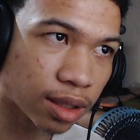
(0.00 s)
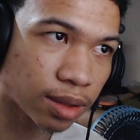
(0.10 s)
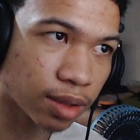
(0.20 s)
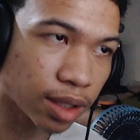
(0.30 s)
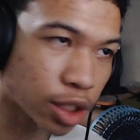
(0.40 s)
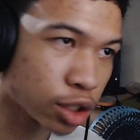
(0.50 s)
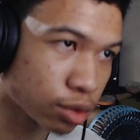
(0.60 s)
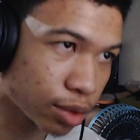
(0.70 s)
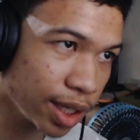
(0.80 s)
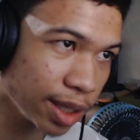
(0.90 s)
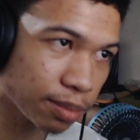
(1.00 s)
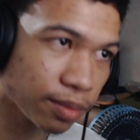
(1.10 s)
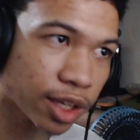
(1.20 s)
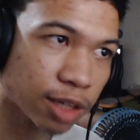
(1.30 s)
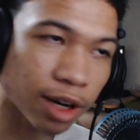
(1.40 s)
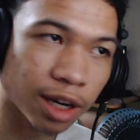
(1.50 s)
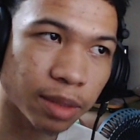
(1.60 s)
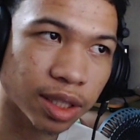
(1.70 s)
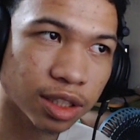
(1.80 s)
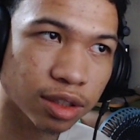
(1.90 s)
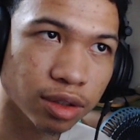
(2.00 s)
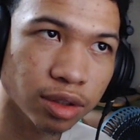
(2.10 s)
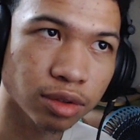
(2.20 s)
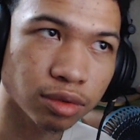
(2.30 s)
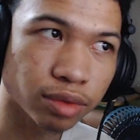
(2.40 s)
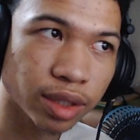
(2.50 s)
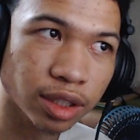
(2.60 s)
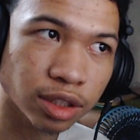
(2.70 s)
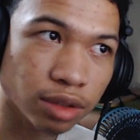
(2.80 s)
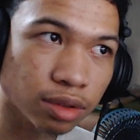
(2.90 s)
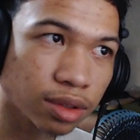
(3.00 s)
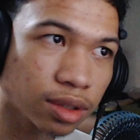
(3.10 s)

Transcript: gonna stream Spiral Abyss real soon,